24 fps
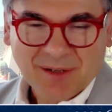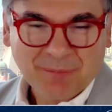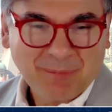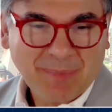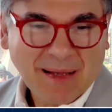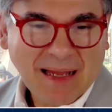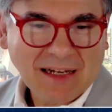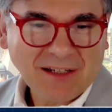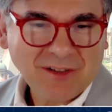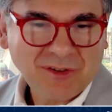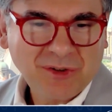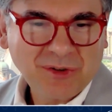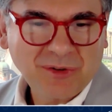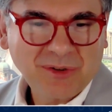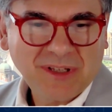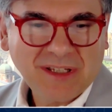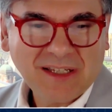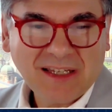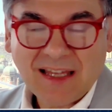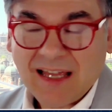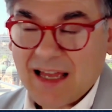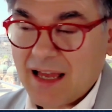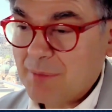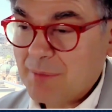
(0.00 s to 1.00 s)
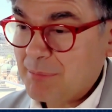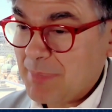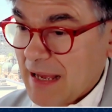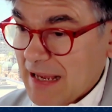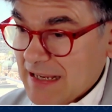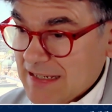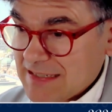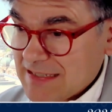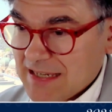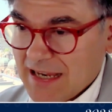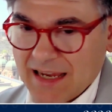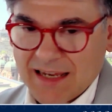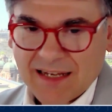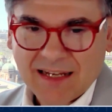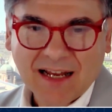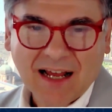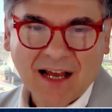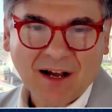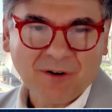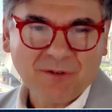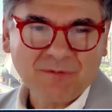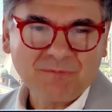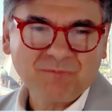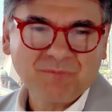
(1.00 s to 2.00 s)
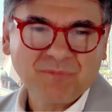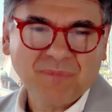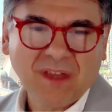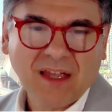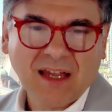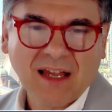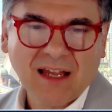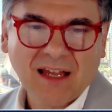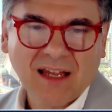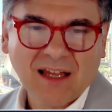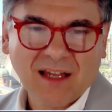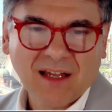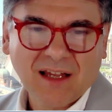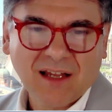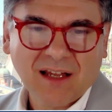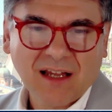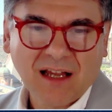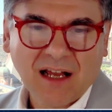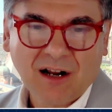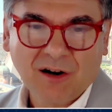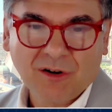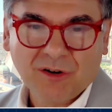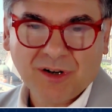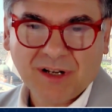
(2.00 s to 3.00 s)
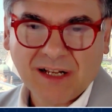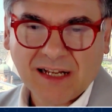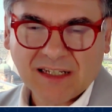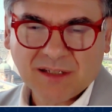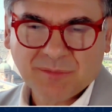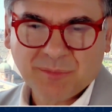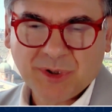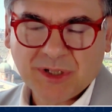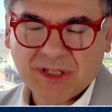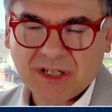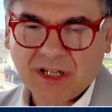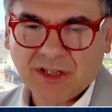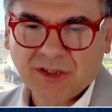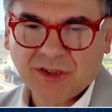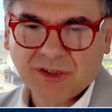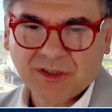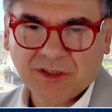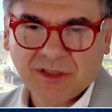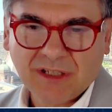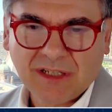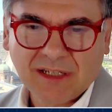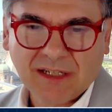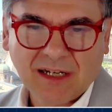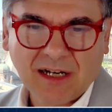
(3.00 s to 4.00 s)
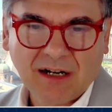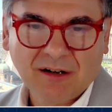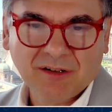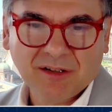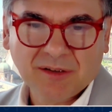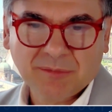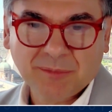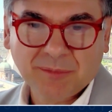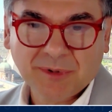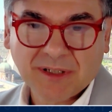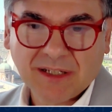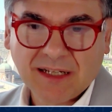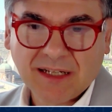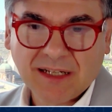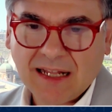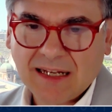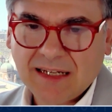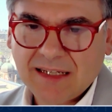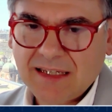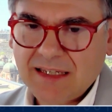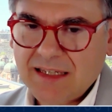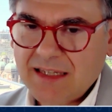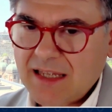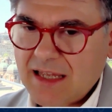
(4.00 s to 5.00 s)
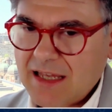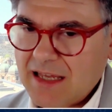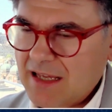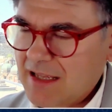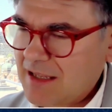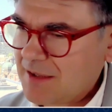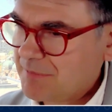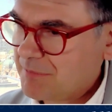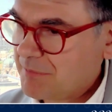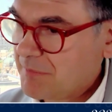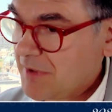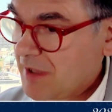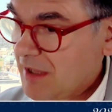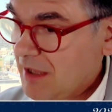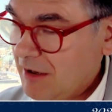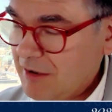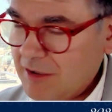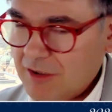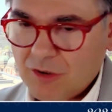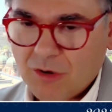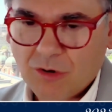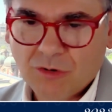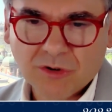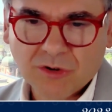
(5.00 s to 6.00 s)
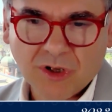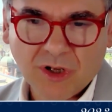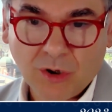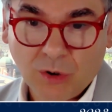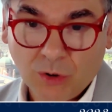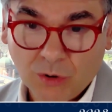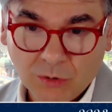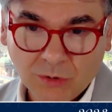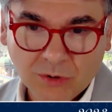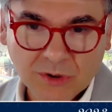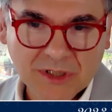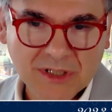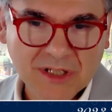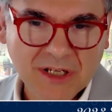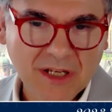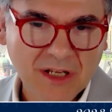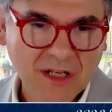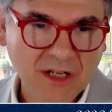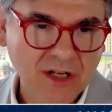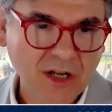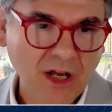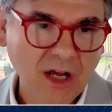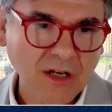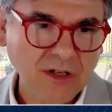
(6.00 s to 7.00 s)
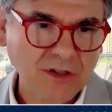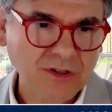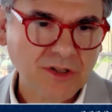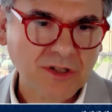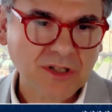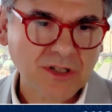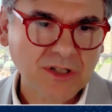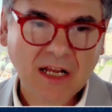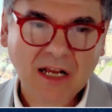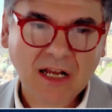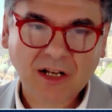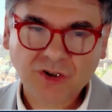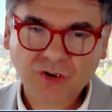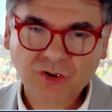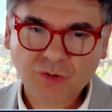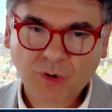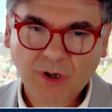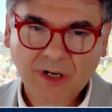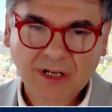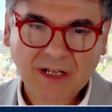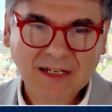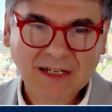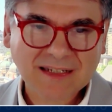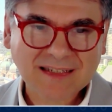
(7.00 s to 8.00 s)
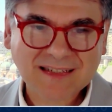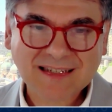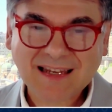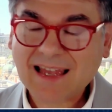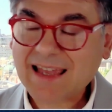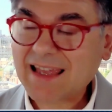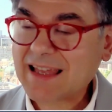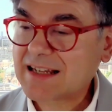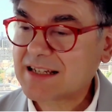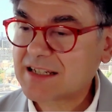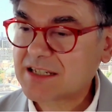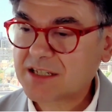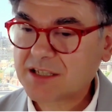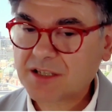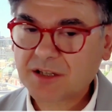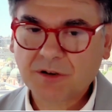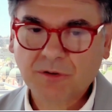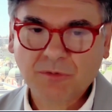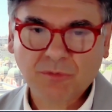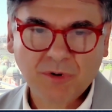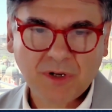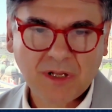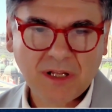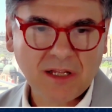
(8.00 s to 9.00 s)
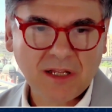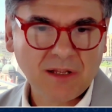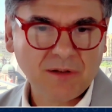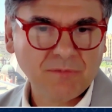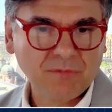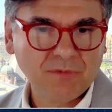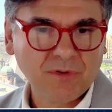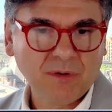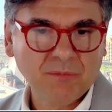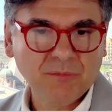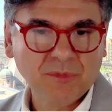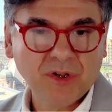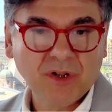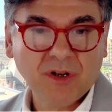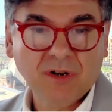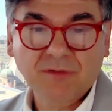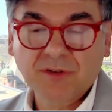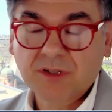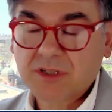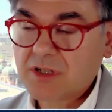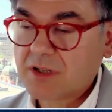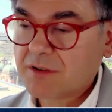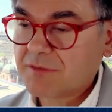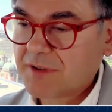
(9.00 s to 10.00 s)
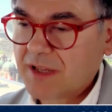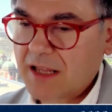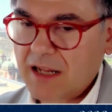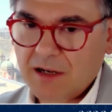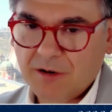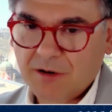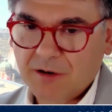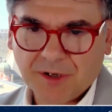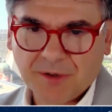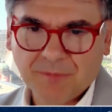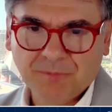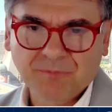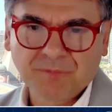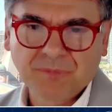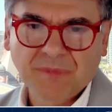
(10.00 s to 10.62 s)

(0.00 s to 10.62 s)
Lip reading: Back to the buy side now. Our next presenter, Garrett McNally. Garrett holds an honors actuarial science degree from the University of Calgary.